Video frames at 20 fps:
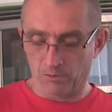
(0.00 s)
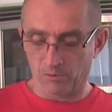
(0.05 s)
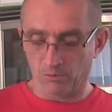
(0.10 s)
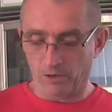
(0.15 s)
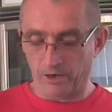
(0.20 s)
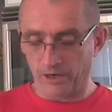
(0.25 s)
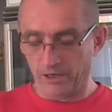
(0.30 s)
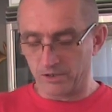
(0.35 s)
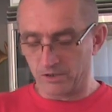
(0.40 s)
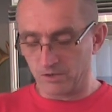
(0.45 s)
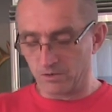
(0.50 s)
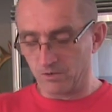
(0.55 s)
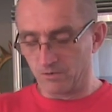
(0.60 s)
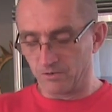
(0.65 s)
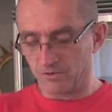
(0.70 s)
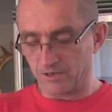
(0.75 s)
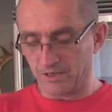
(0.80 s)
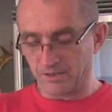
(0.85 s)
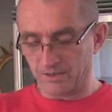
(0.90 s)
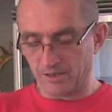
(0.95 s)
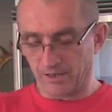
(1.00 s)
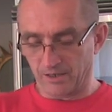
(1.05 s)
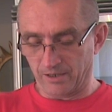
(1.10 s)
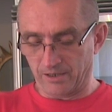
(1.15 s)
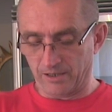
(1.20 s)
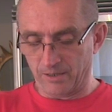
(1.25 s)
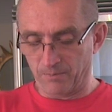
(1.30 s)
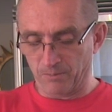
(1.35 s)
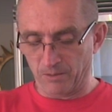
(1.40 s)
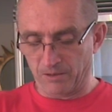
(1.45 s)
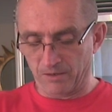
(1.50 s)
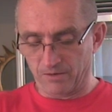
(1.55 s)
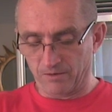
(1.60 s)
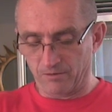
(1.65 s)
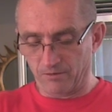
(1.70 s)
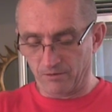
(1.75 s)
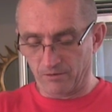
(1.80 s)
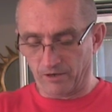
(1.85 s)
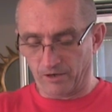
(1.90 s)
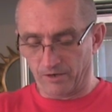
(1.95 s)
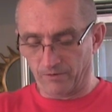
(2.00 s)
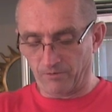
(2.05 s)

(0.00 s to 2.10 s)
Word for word: and I don't feel like you really get